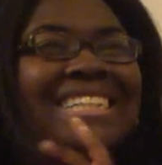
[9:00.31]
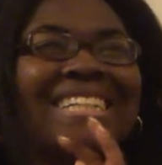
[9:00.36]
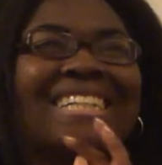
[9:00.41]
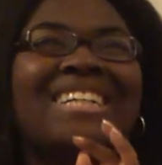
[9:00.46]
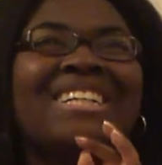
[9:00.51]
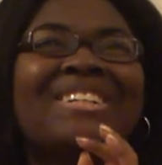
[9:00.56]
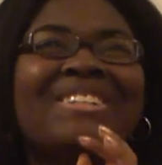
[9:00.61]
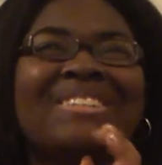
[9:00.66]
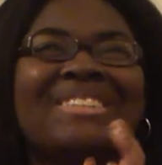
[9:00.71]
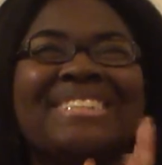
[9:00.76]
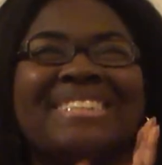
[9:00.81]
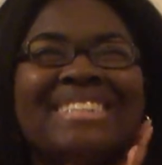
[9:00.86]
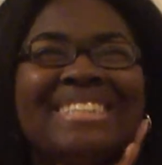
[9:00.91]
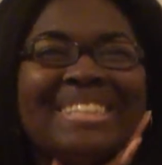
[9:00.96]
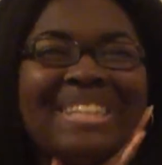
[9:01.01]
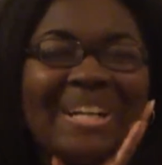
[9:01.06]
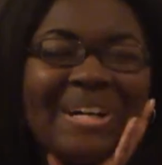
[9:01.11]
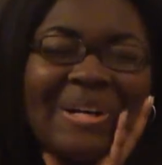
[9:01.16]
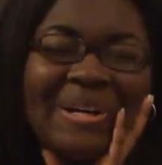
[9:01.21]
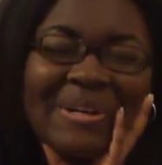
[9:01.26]
And I was
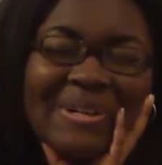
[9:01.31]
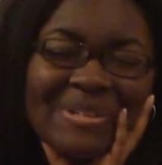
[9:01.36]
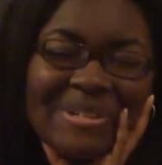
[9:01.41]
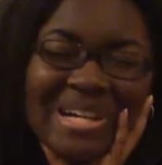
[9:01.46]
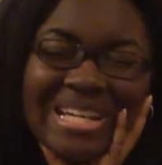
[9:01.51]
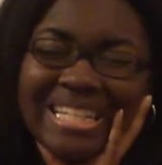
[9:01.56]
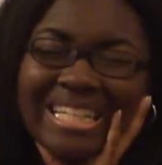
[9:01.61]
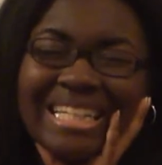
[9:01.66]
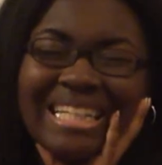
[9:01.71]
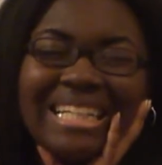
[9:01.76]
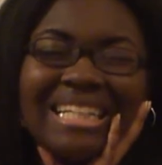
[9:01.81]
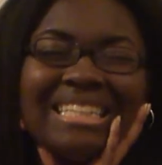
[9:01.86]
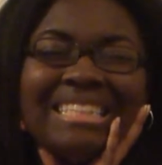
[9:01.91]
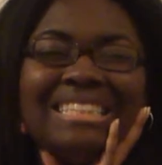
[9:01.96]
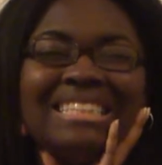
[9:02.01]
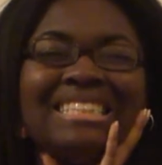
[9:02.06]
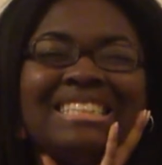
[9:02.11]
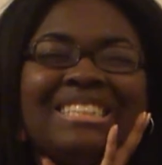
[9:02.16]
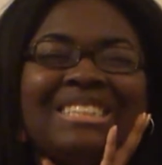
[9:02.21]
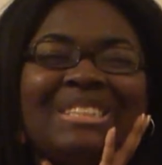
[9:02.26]
like, oh my god,
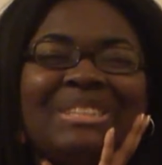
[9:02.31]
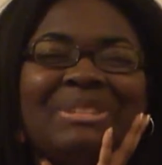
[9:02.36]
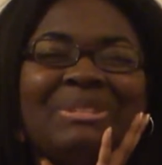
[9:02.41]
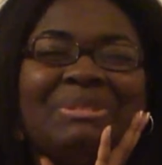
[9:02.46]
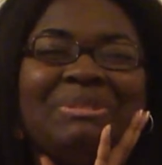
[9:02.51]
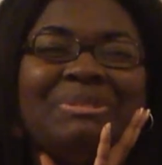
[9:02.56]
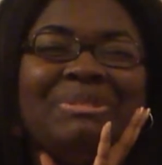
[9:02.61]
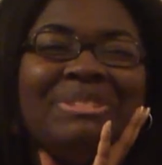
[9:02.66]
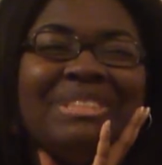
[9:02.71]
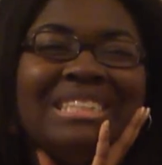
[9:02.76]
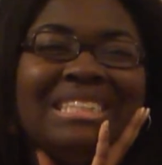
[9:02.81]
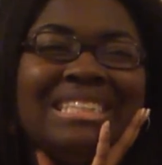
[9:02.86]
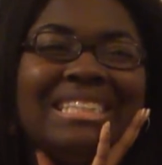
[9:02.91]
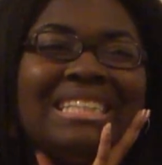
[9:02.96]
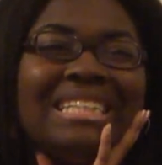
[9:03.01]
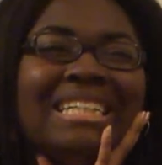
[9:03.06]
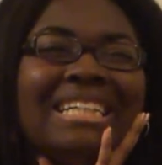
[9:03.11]
you're so mean.